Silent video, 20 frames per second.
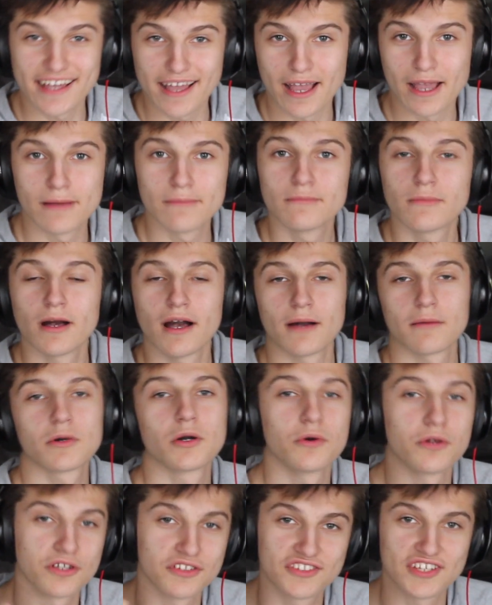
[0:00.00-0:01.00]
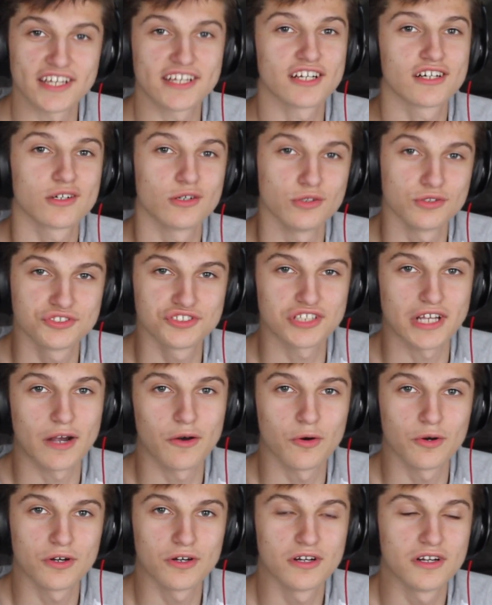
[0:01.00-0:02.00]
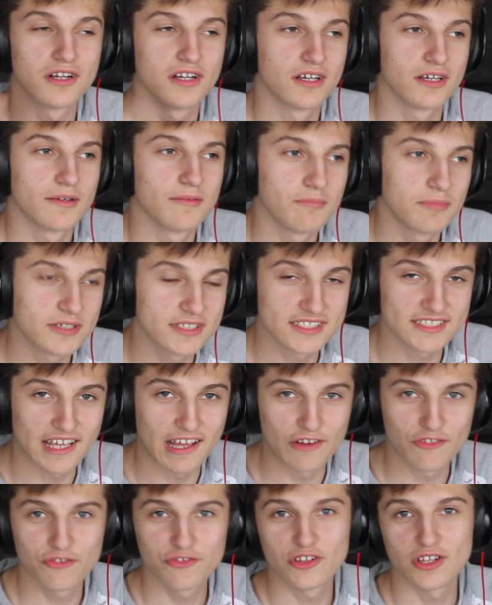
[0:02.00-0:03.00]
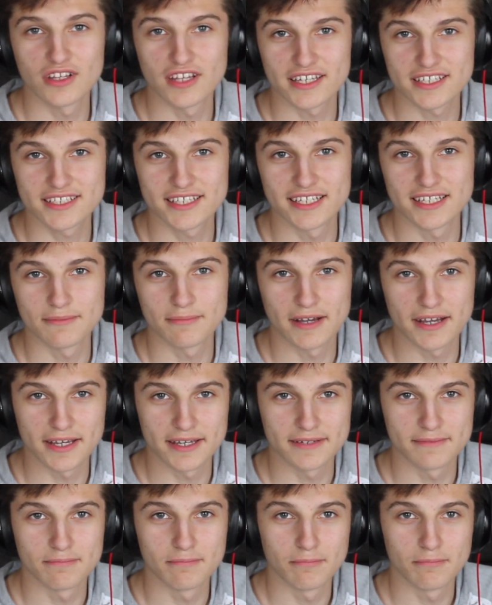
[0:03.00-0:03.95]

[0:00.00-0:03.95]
time I'm going to take a cold shower because I don't feel like getting my